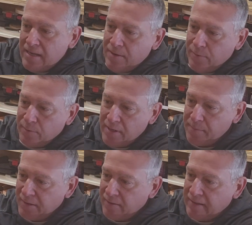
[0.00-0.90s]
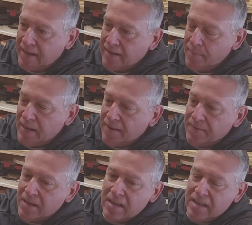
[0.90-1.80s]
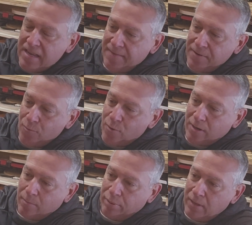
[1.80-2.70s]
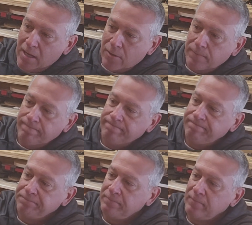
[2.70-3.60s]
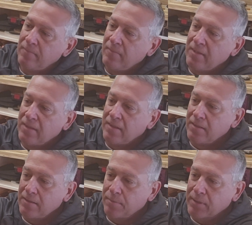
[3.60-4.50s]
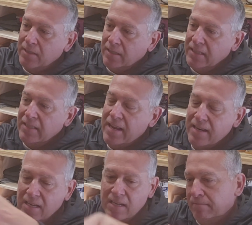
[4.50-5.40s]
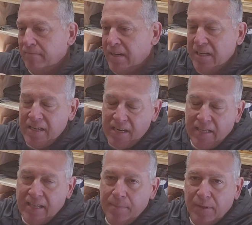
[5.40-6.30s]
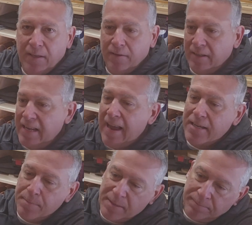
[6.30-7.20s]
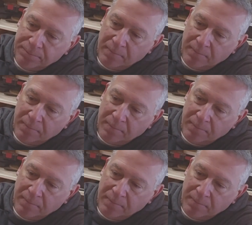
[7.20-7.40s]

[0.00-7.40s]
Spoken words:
And we will demonstrate that in a minute. If you want to blow, you put it on this end. And in here to keep another attachment.